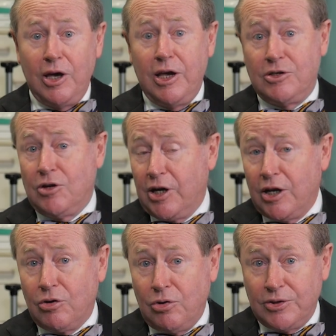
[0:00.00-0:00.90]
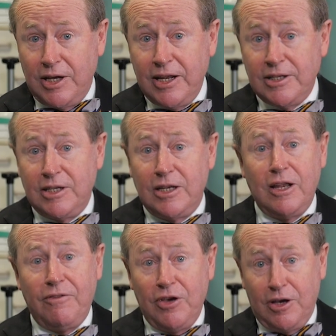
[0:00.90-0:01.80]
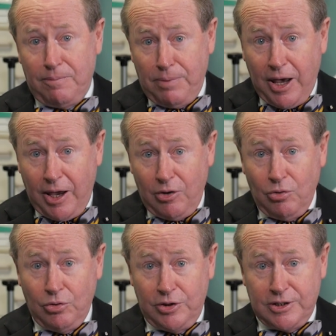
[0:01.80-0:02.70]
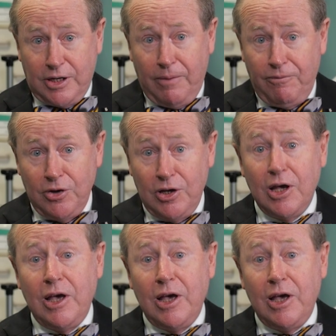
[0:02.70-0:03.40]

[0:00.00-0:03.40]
is not going to cause any significant pain or discomfort,